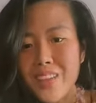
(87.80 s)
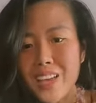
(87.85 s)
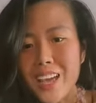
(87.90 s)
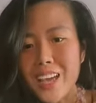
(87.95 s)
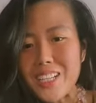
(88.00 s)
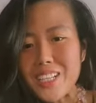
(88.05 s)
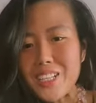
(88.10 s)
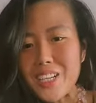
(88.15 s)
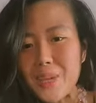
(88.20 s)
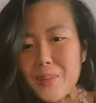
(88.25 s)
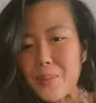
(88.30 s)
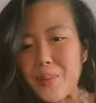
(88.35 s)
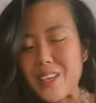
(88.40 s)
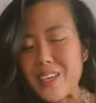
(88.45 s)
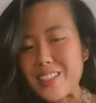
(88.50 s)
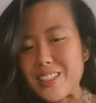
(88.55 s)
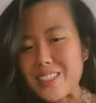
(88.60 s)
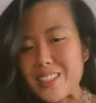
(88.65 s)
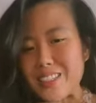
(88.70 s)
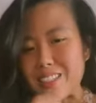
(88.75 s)
Hi J
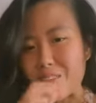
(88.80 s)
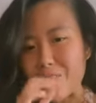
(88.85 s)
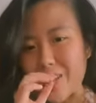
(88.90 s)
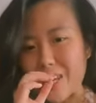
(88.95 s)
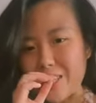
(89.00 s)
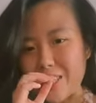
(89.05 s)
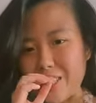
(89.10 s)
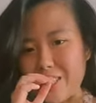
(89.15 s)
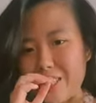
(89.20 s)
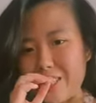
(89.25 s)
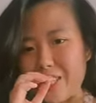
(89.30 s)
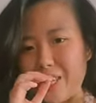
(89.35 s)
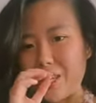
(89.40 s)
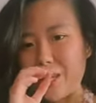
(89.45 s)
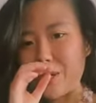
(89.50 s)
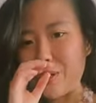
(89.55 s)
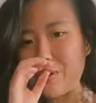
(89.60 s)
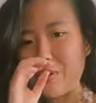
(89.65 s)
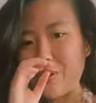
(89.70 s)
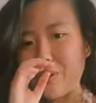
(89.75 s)
P, so nice to
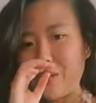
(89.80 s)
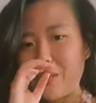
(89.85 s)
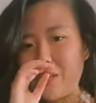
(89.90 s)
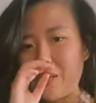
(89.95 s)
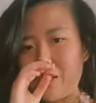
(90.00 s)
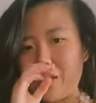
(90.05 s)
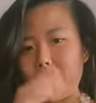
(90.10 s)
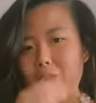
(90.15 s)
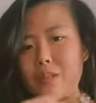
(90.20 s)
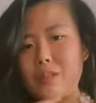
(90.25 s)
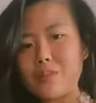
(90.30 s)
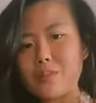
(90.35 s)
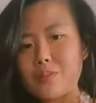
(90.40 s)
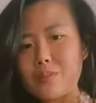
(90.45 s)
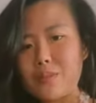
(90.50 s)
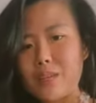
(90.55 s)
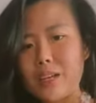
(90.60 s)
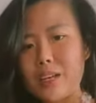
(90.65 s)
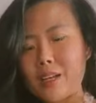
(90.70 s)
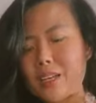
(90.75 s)
see you.
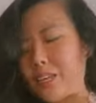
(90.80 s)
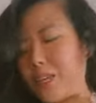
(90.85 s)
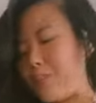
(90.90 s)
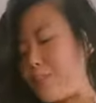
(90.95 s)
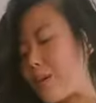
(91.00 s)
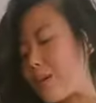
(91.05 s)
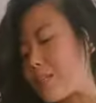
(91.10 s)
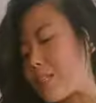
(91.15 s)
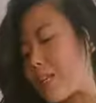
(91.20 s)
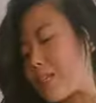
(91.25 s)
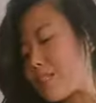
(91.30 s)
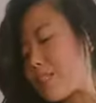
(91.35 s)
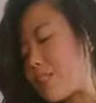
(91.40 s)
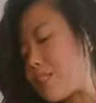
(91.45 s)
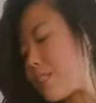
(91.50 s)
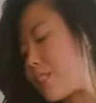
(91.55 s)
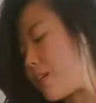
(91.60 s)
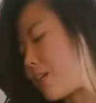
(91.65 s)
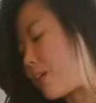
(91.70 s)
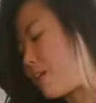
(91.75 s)
Hi Kima, nice
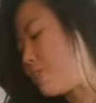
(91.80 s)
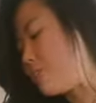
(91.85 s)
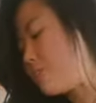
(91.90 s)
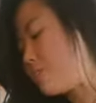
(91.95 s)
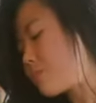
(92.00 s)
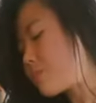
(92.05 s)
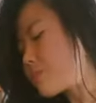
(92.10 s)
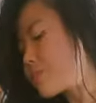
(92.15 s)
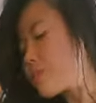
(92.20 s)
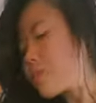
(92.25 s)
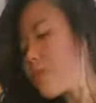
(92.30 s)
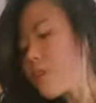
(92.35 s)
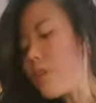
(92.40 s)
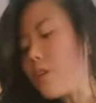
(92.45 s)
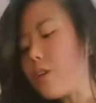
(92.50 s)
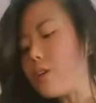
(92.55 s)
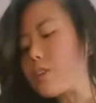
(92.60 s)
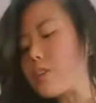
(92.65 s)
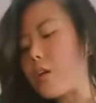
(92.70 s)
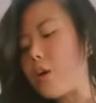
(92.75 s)
to see you.
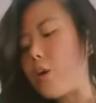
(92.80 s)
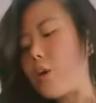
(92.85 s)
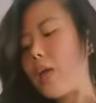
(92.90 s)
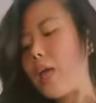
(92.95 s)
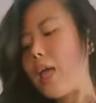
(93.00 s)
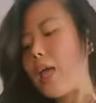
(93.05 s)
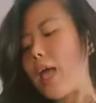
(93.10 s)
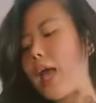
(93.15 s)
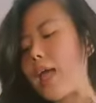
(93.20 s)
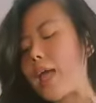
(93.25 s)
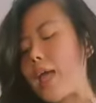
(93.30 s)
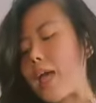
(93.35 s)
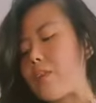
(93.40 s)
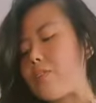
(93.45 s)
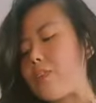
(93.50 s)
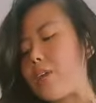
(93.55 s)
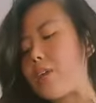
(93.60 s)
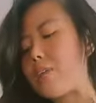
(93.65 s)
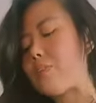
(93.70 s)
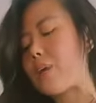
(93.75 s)
So I
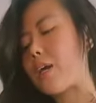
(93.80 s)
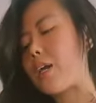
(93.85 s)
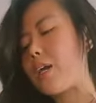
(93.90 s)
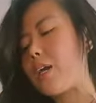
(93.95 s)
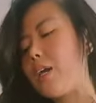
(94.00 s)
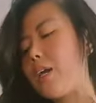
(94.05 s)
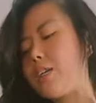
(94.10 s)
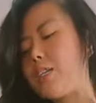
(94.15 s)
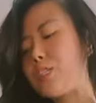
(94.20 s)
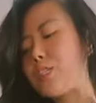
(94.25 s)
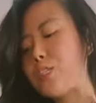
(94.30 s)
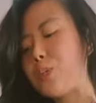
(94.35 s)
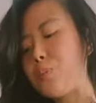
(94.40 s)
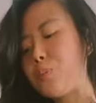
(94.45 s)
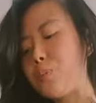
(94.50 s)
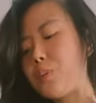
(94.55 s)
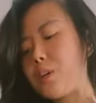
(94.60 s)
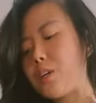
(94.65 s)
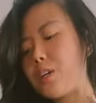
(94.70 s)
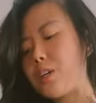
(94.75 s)
have here my
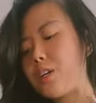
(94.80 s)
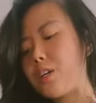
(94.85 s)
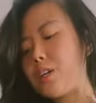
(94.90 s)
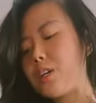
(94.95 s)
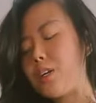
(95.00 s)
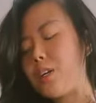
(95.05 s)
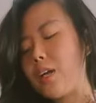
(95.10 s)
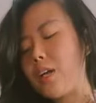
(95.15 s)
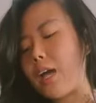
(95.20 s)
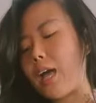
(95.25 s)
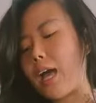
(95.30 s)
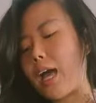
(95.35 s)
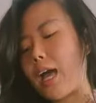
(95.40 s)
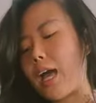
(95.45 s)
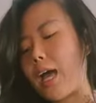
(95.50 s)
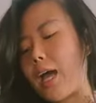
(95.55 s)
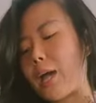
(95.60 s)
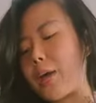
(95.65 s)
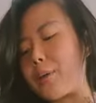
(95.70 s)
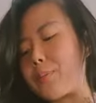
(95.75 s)
super
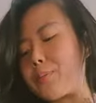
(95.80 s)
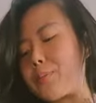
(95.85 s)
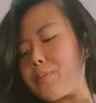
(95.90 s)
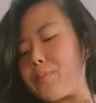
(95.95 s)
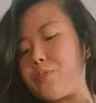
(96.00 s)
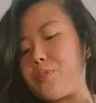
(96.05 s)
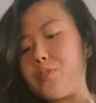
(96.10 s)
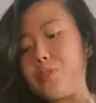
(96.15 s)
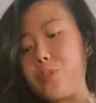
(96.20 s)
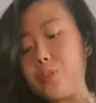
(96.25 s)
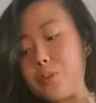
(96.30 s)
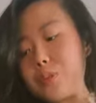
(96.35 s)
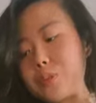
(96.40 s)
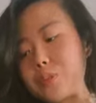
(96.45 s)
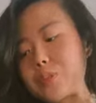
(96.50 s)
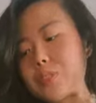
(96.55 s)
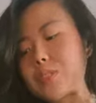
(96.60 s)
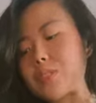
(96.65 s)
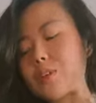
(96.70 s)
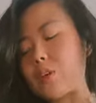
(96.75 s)
um,
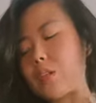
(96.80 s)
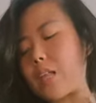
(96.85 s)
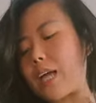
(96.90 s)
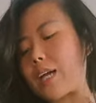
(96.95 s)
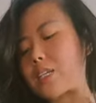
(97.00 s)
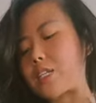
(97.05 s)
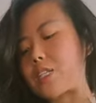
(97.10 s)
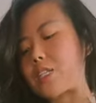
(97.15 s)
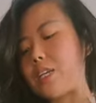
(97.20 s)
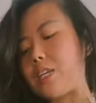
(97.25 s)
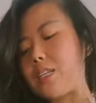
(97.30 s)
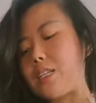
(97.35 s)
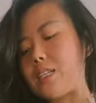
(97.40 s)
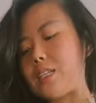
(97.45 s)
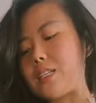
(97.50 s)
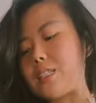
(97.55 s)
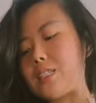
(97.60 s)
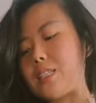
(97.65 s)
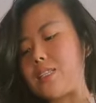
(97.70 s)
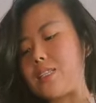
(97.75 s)
foods collection,
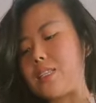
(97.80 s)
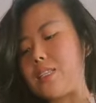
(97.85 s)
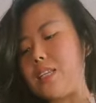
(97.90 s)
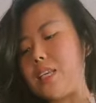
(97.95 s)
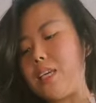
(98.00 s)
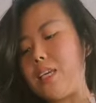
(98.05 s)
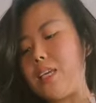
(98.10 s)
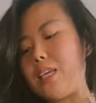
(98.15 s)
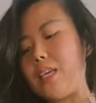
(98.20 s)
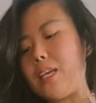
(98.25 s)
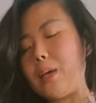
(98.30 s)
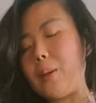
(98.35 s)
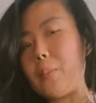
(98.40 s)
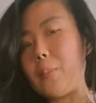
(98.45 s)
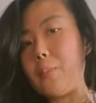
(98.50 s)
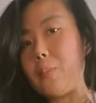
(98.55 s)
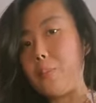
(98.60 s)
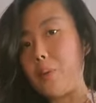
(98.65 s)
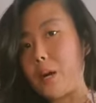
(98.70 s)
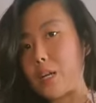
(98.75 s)
and this is the
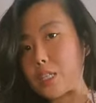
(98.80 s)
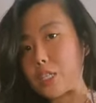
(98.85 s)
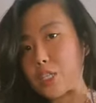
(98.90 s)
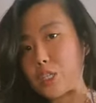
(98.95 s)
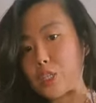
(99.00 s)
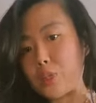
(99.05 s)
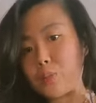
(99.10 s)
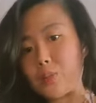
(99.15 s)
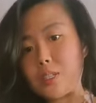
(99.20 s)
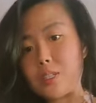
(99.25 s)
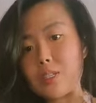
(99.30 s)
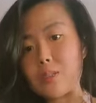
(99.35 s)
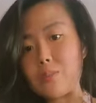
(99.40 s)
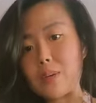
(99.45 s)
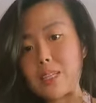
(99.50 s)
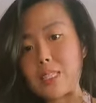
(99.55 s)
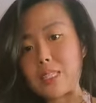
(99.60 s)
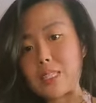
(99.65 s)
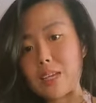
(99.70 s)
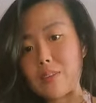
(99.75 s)
mushroom. This is
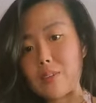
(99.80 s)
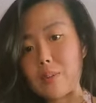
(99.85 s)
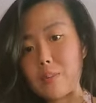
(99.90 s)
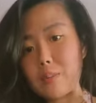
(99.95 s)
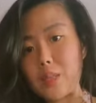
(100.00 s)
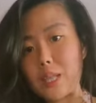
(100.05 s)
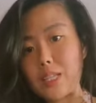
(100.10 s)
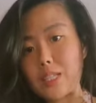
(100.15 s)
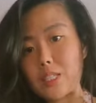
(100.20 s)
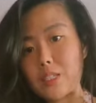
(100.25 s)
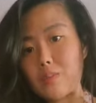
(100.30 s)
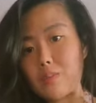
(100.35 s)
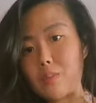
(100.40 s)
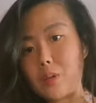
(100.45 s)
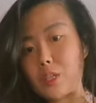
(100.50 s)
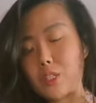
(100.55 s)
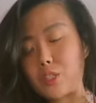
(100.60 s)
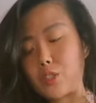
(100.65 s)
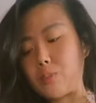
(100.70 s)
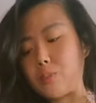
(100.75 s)
my seven blends of
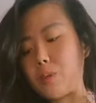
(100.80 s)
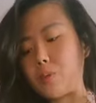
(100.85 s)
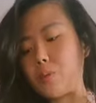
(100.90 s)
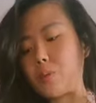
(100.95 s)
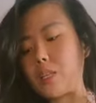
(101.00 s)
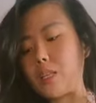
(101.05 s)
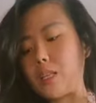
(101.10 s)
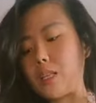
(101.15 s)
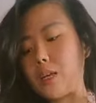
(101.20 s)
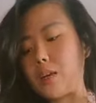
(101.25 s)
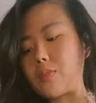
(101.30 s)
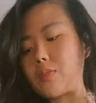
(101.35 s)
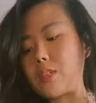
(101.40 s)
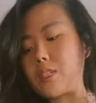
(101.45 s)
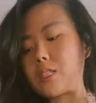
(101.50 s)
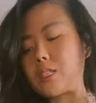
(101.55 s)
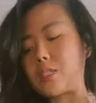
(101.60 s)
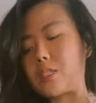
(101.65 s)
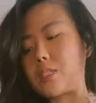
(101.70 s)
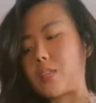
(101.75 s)
mushroom. I really love
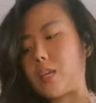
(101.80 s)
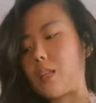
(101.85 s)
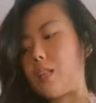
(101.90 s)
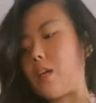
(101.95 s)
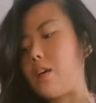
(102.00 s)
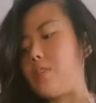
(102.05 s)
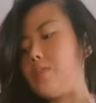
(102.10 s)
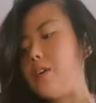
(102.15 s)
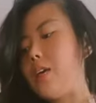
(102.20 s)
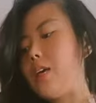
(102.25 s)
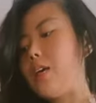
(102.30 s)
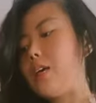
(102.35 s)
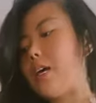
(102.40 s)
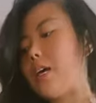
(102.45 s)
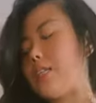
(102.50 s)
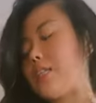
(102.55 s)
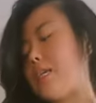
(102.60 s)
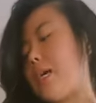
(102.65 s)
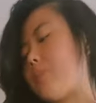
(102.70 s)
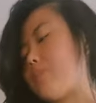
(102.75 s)
this because I love
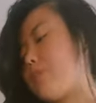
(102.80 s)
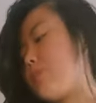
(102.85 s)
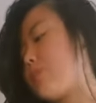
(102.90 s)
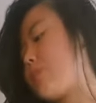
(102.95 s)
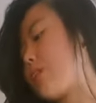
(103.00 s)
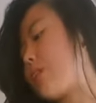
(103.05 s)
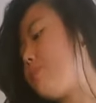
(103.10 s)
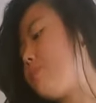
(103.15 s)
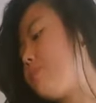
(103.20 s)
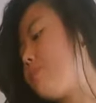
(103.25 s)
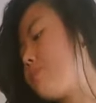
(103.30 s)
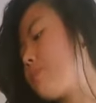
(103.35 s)
adaptogen.